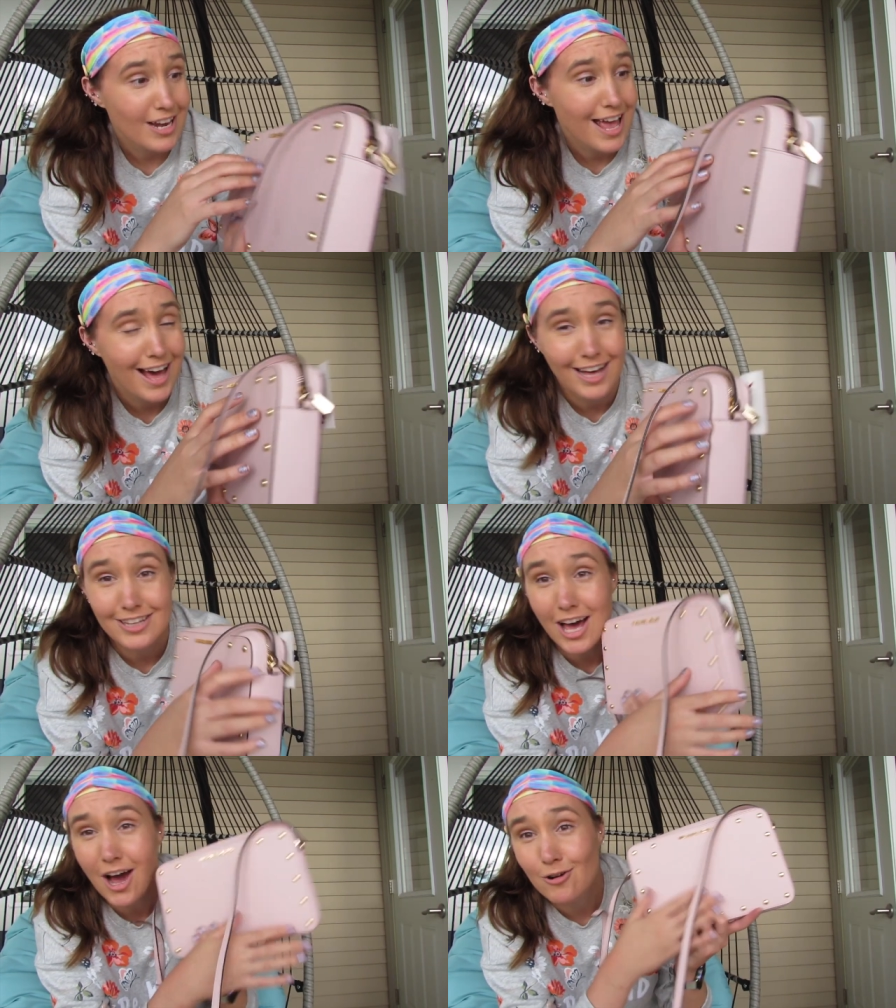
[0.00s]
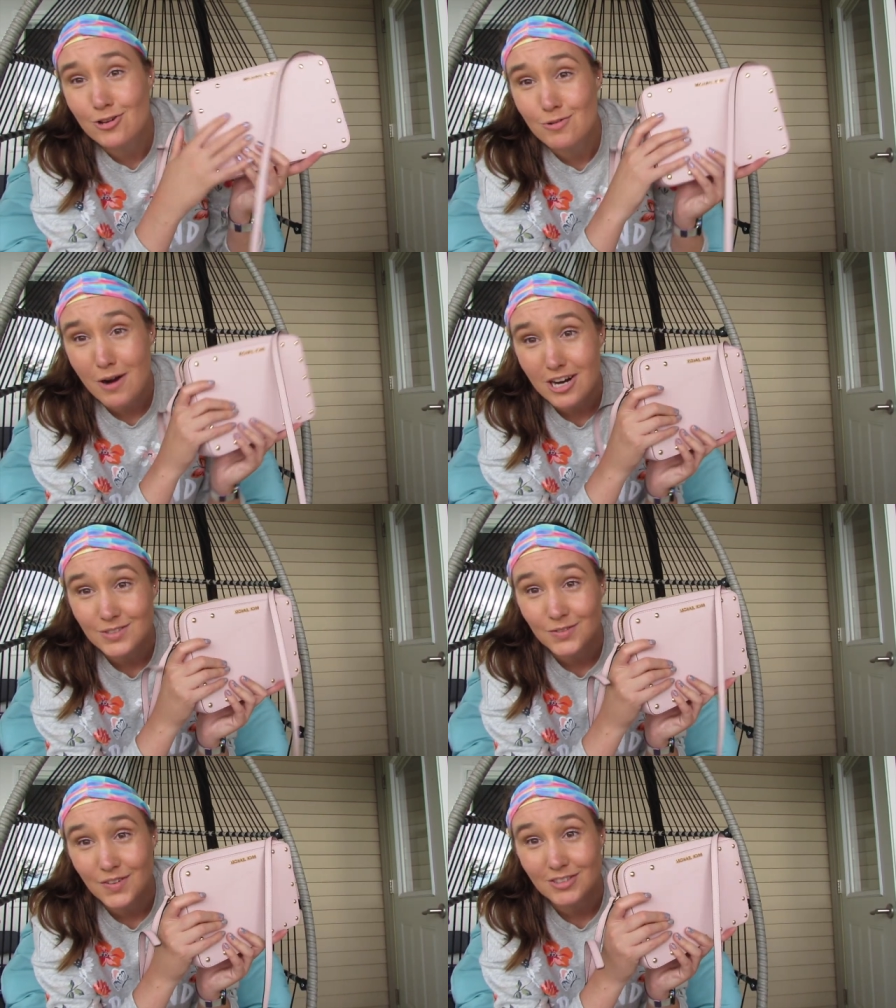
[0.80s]
And hello, new
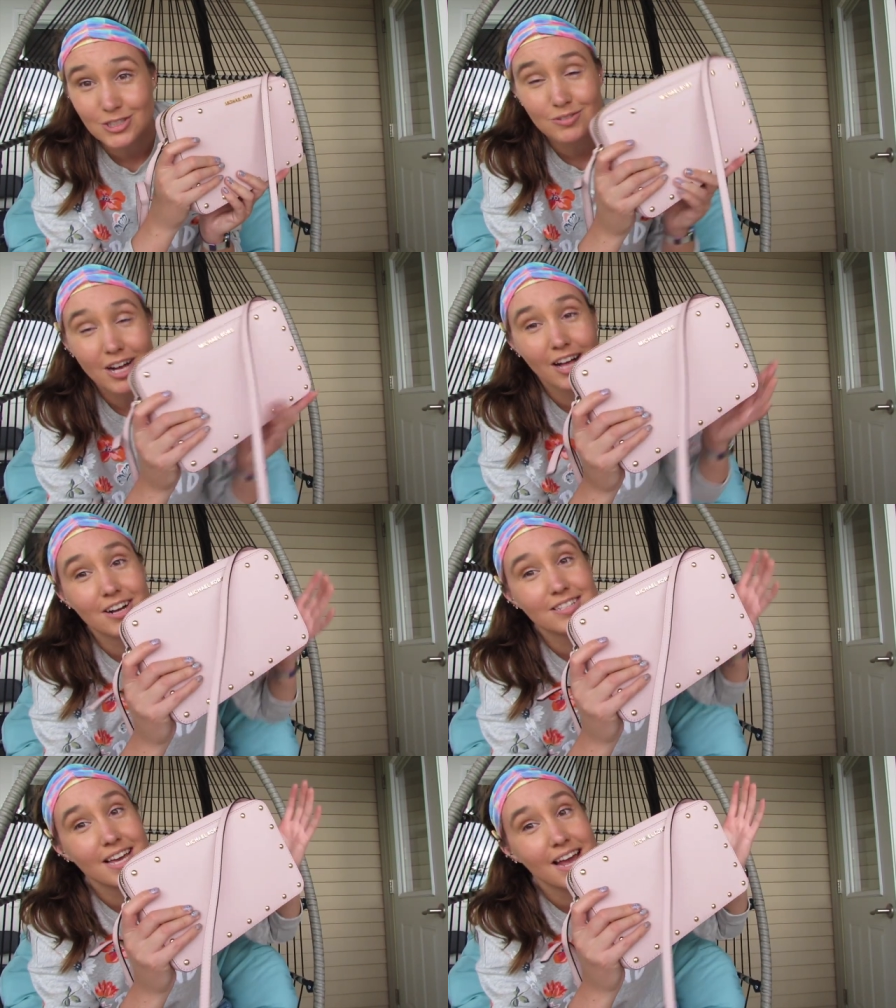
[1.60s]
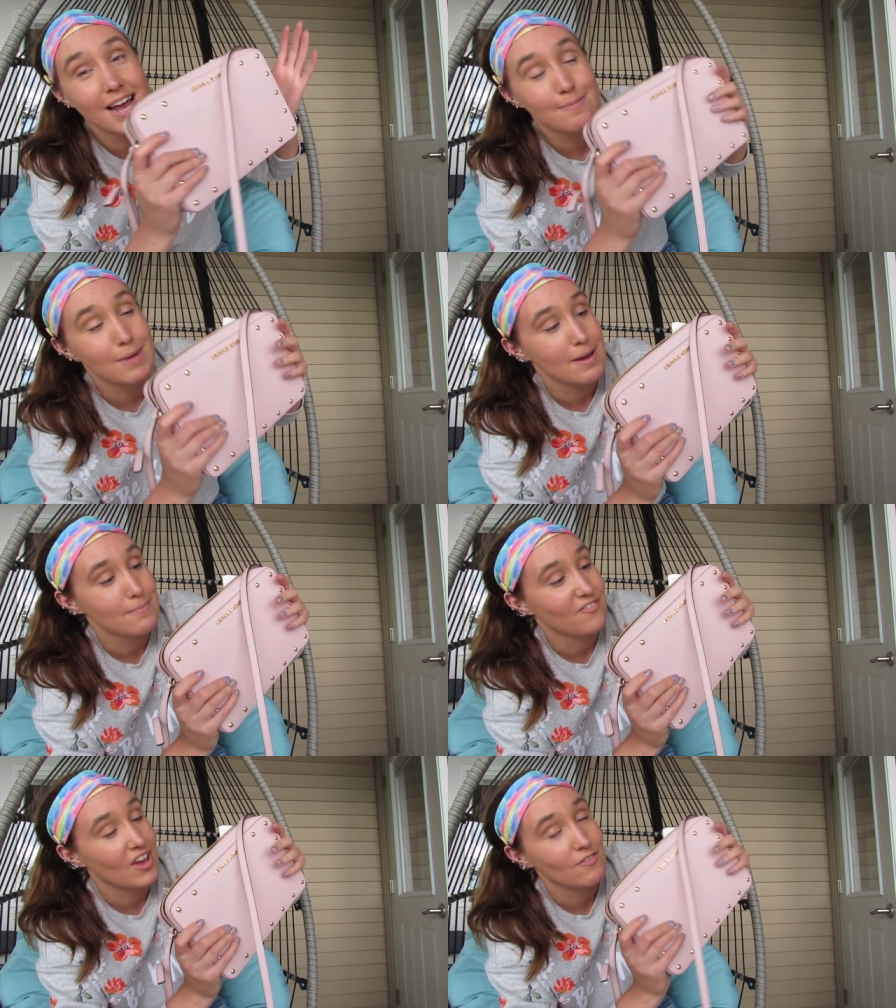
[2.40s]
purse for $52. My
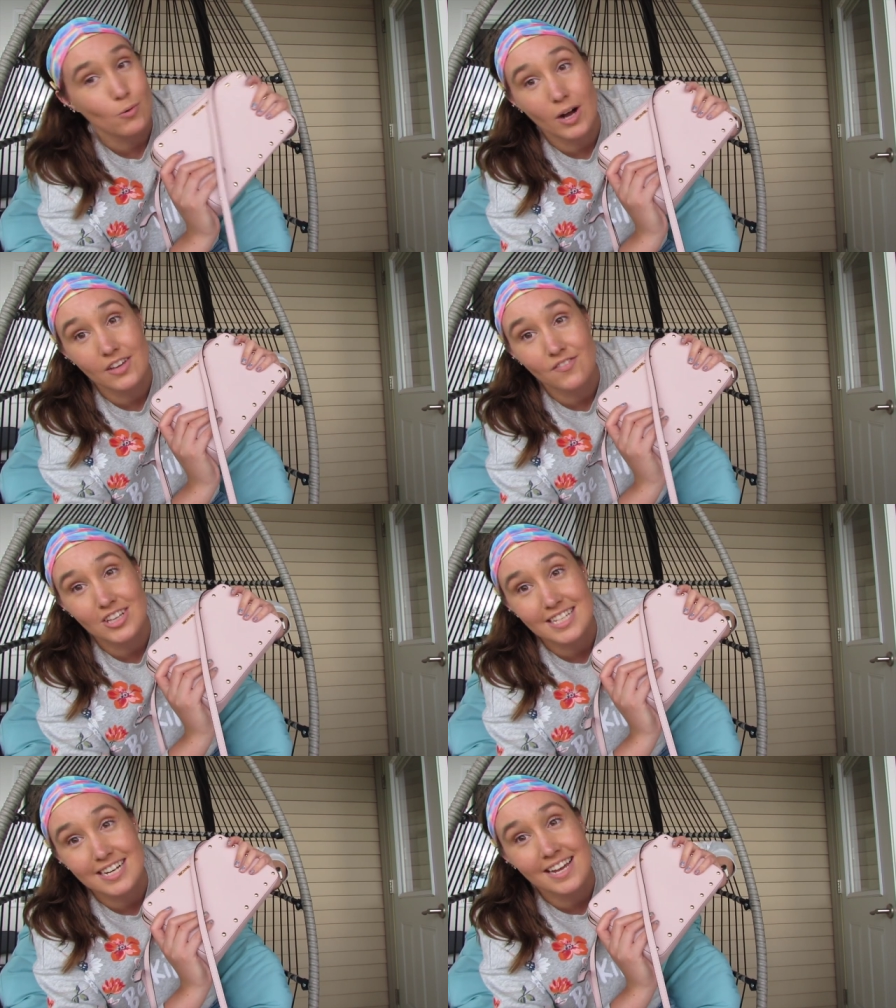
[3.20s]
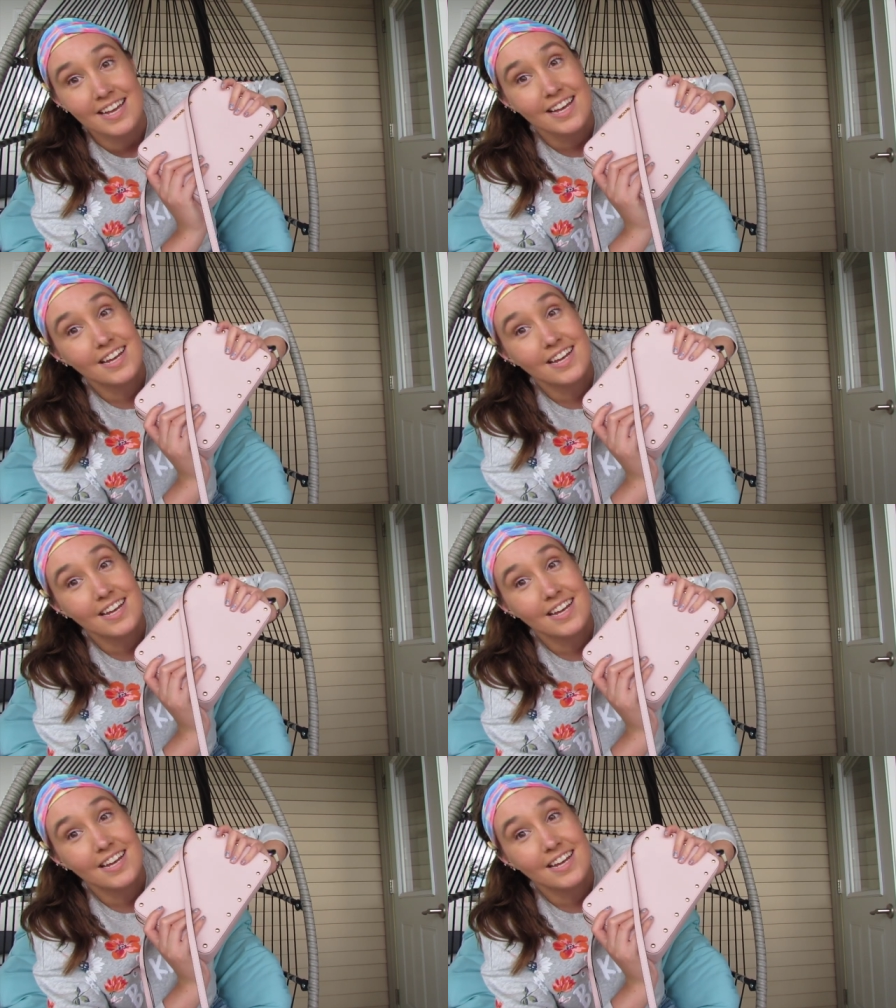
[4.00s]
favorite wallet fits in it.